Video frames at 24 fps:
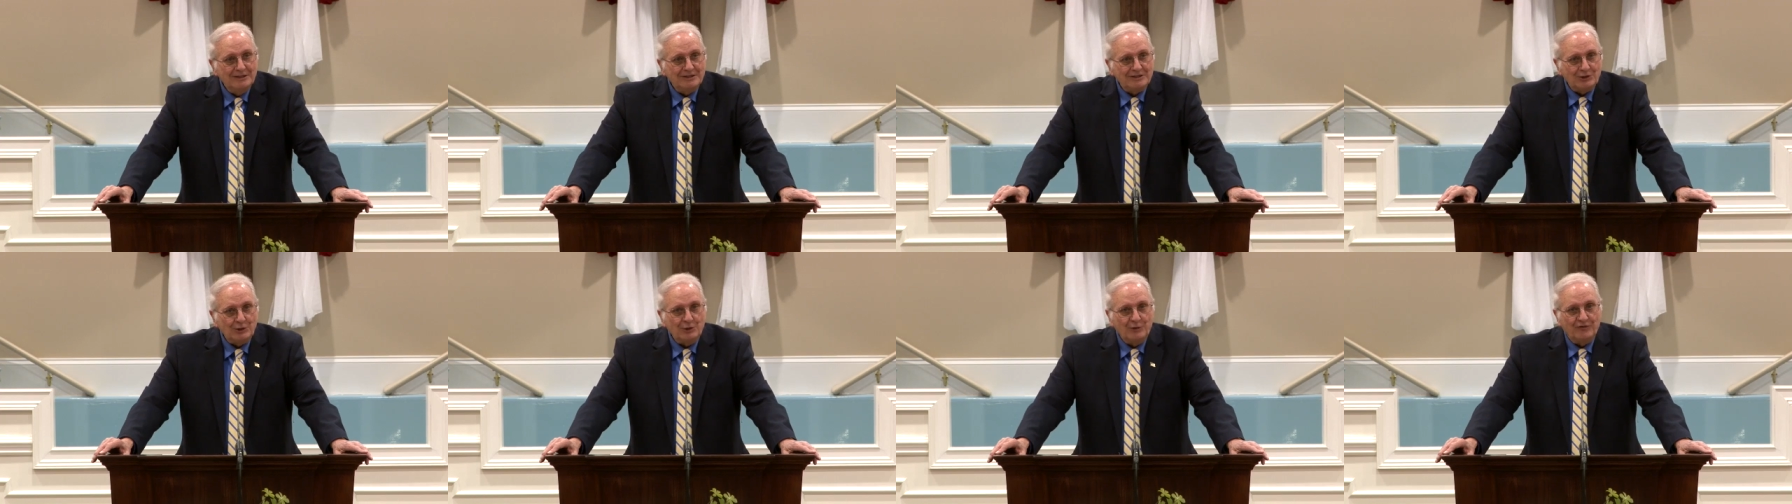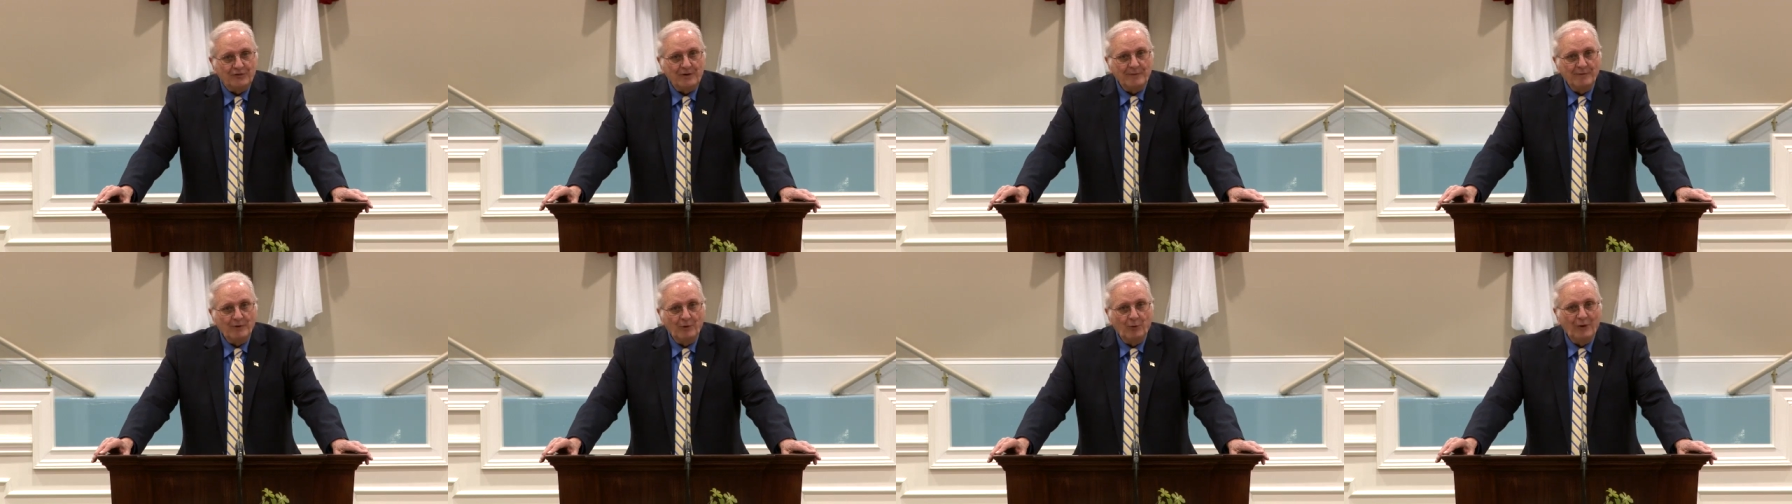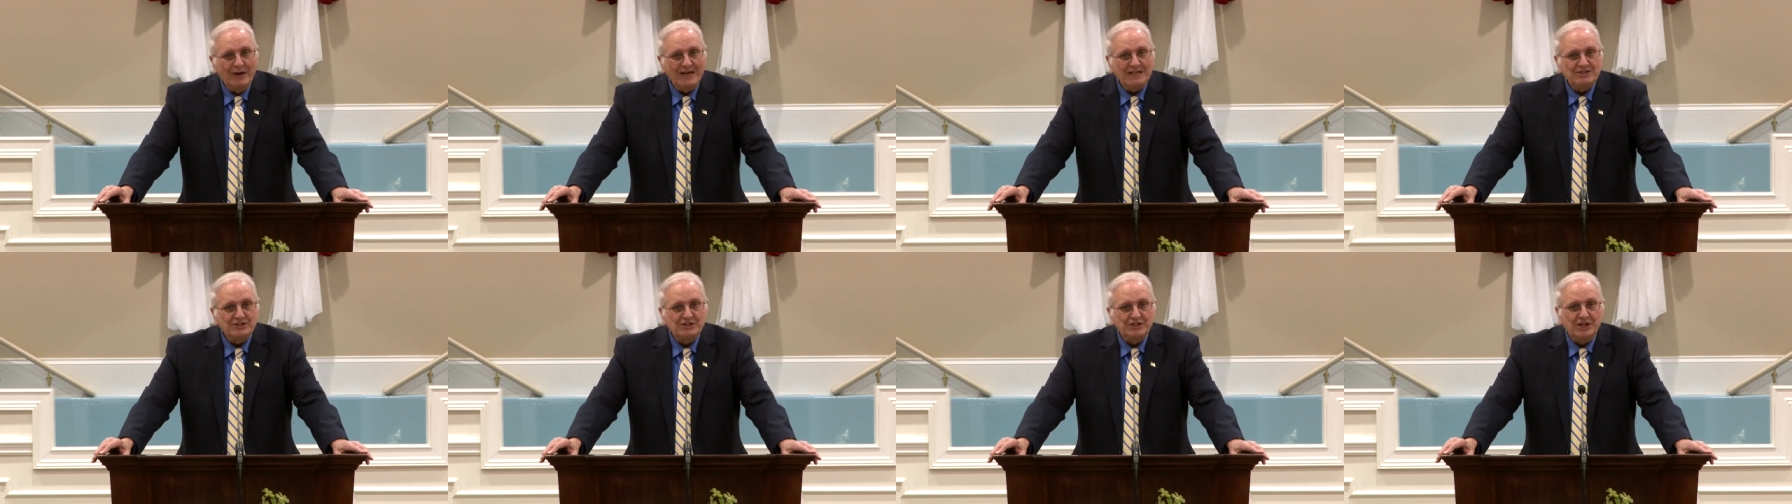So from the
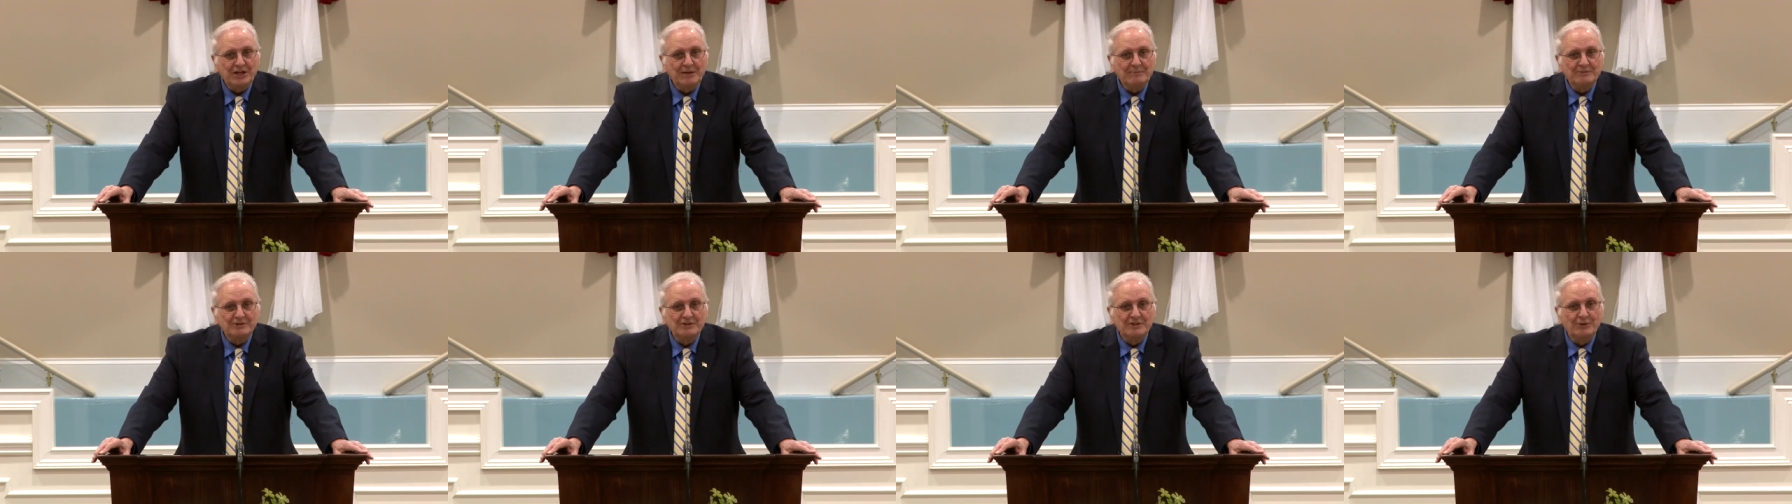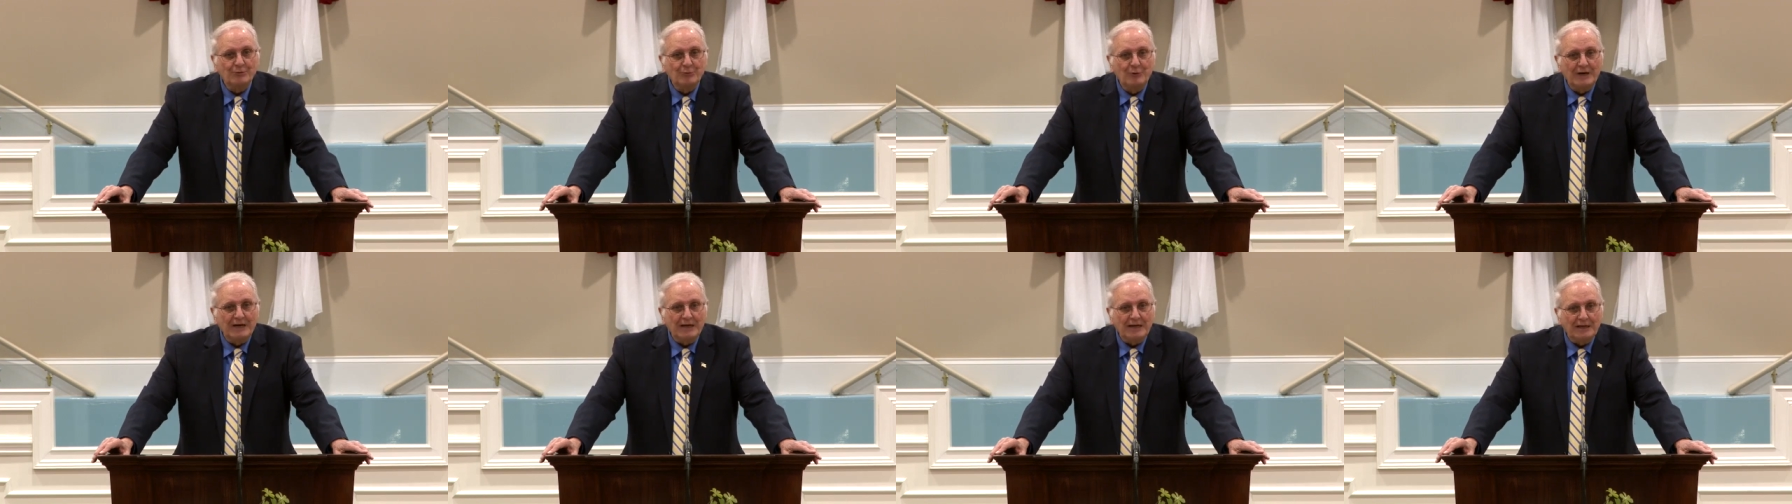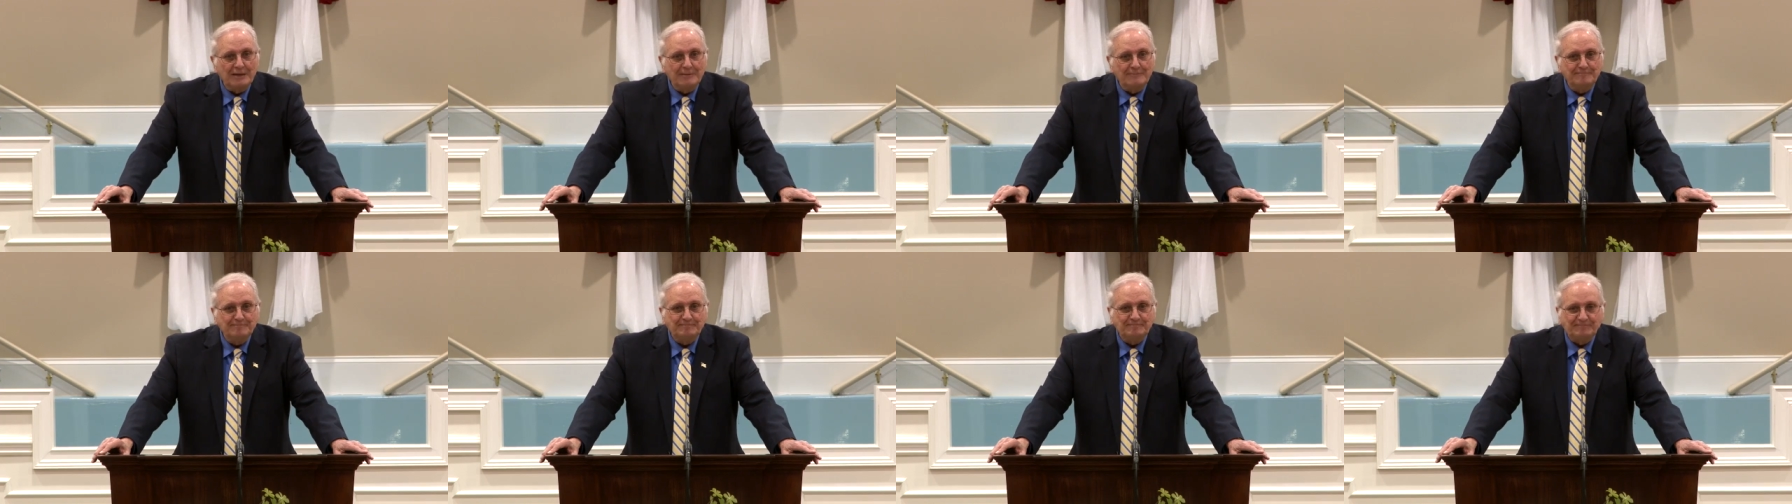west comes the
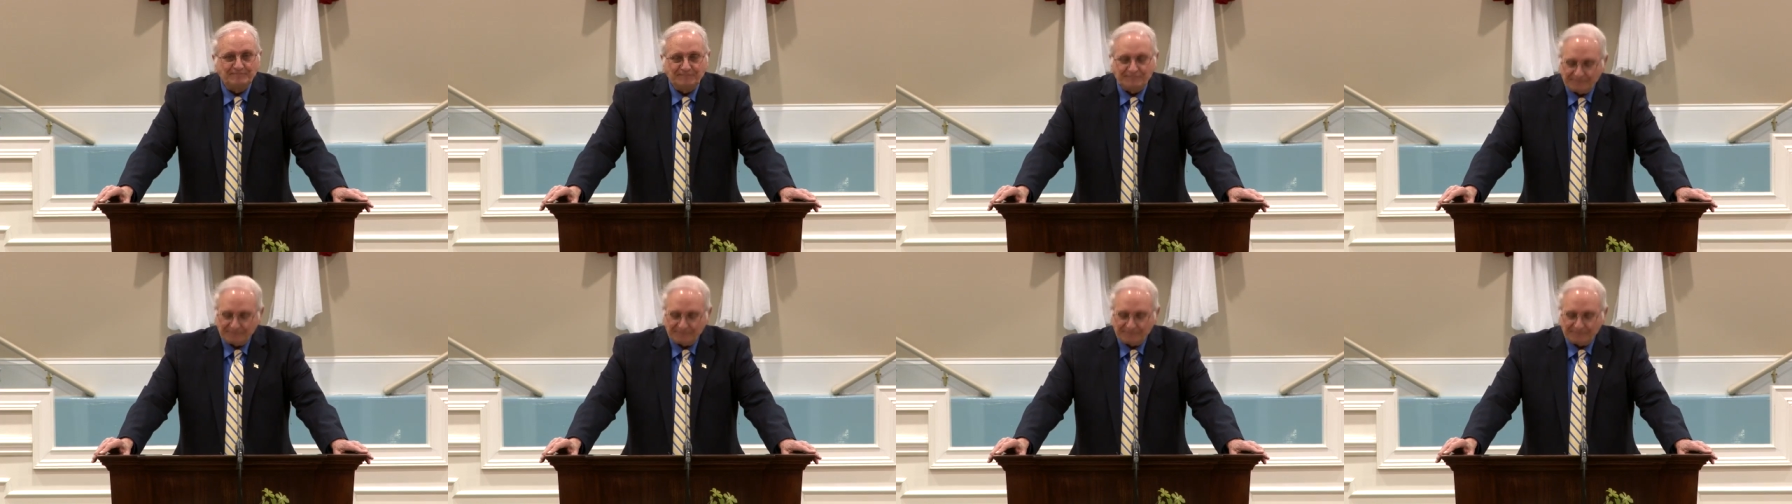rain.